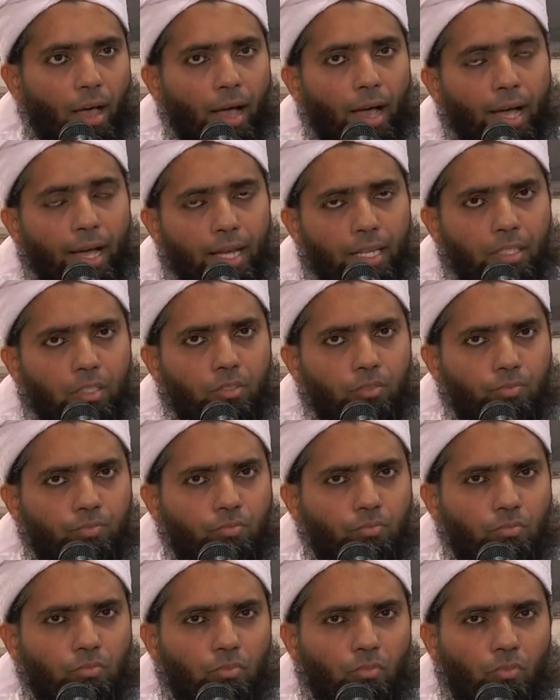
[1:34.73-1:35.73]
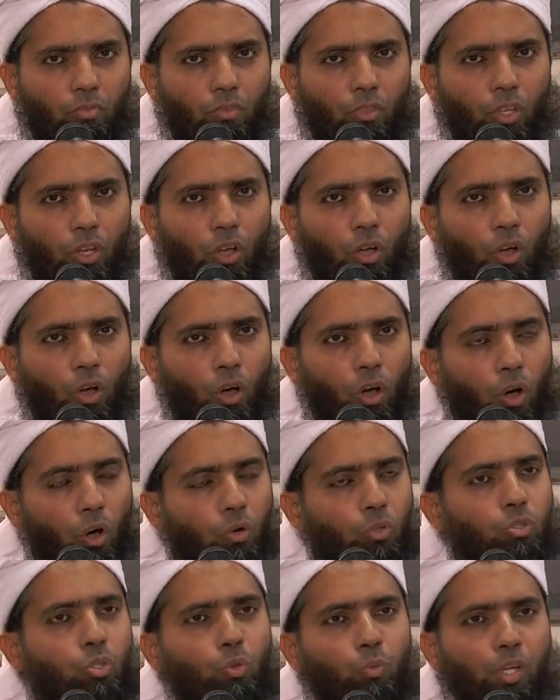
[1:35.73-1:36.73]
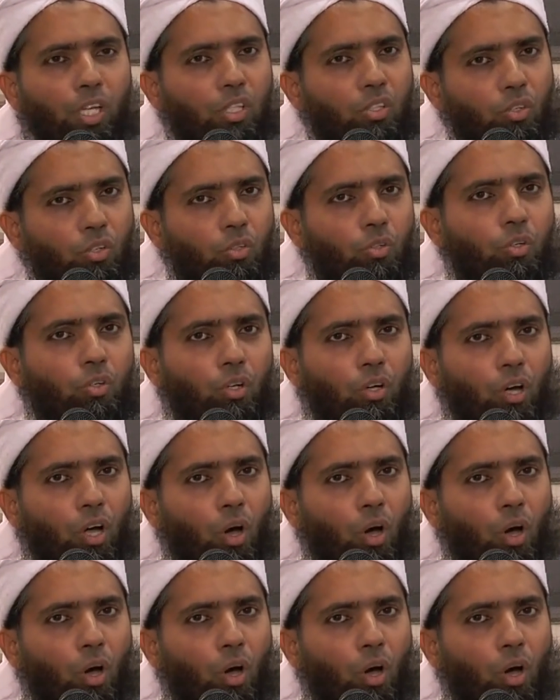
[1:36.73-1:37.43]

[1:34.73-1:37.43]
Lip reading: And how do we know